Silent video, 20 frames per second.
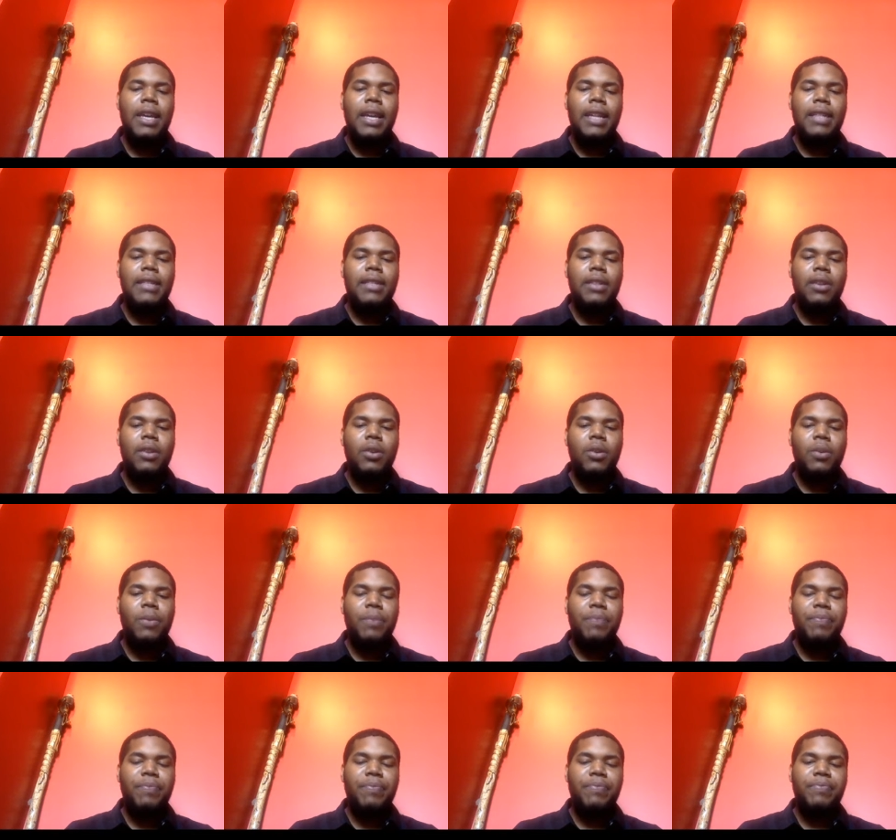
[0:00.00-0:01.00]
And so
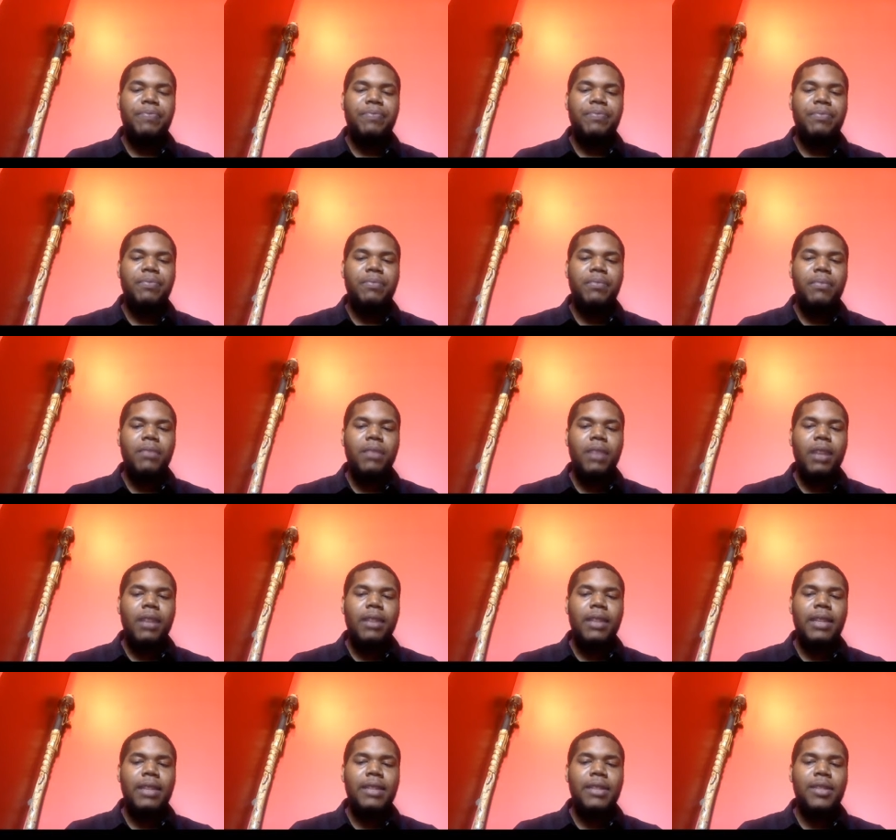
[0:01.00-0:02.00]

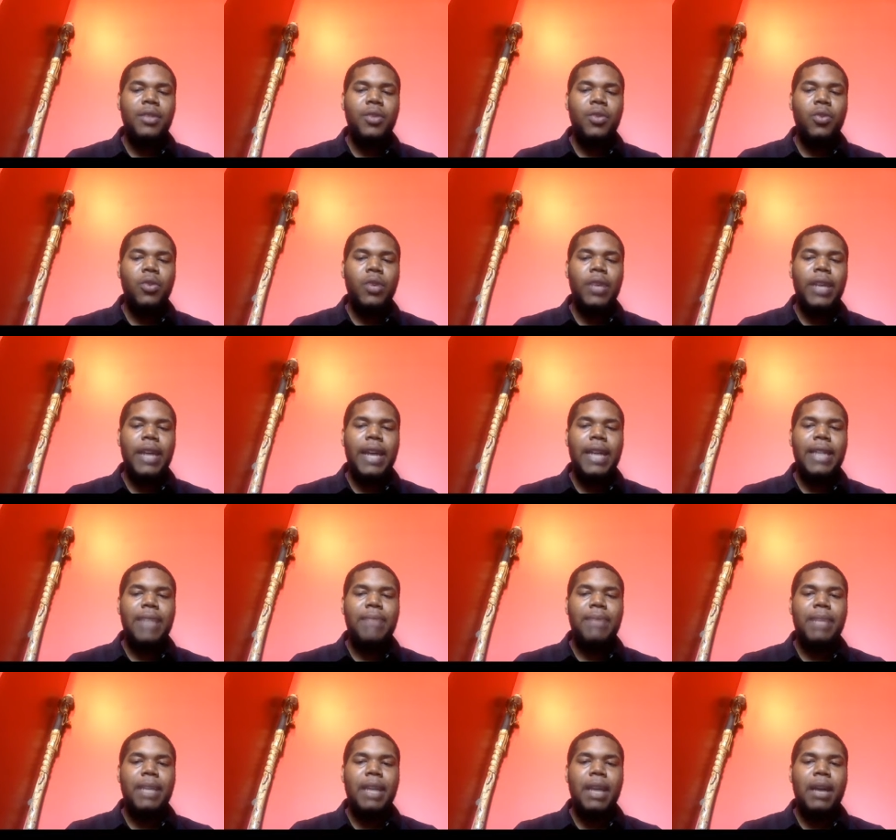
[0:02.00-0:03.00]
this story has
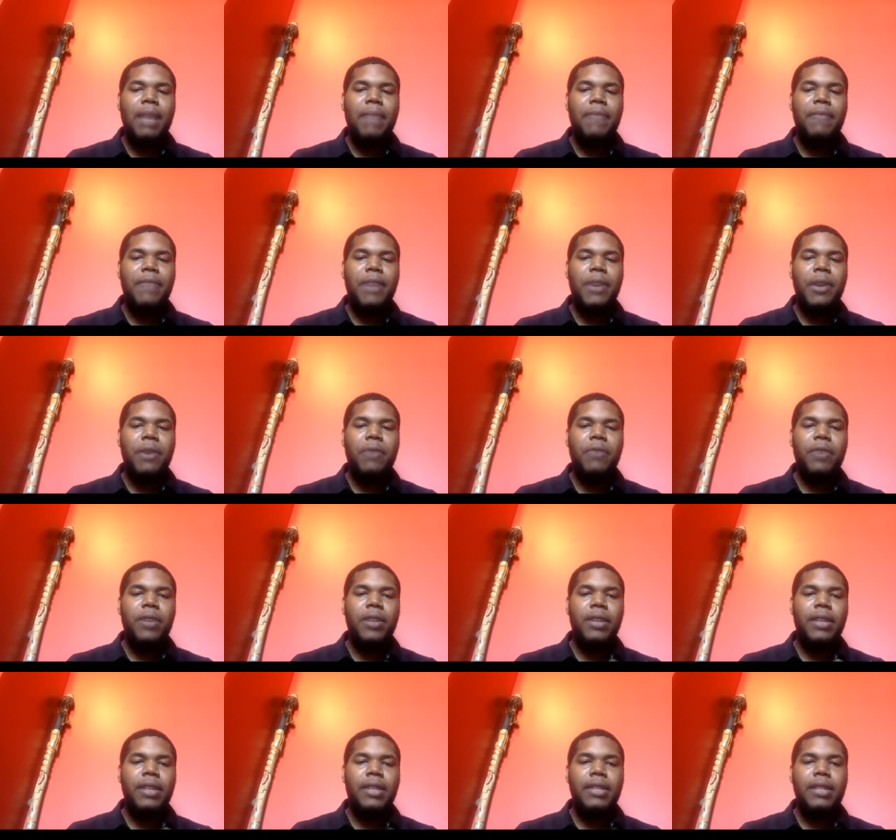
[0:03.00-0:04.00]
become very
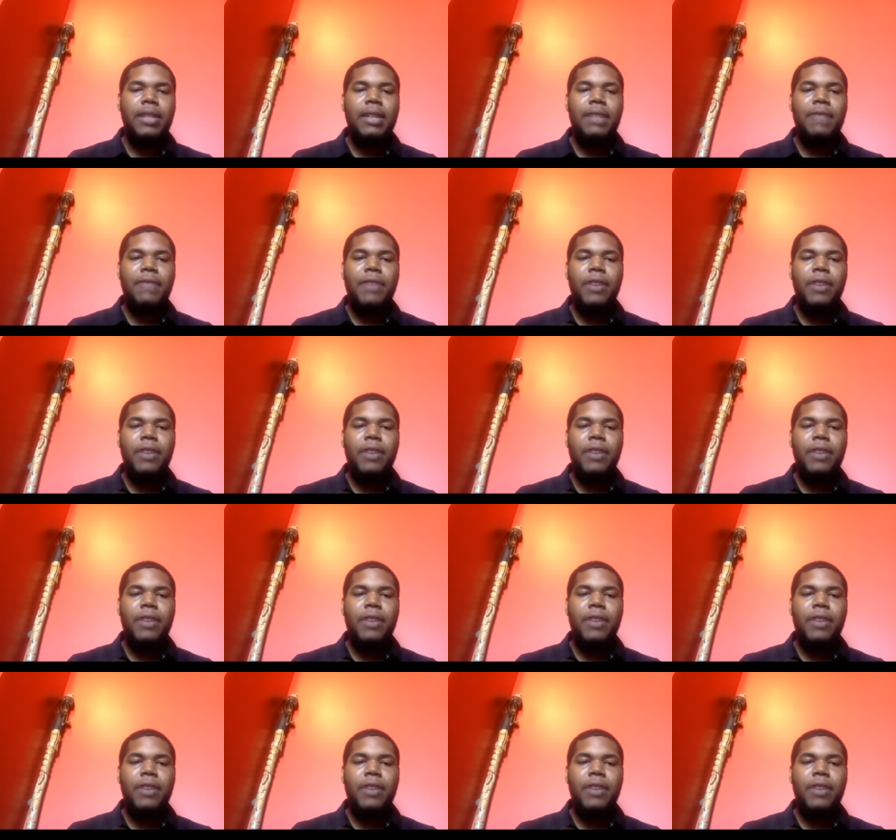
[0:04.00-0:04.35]
realistic,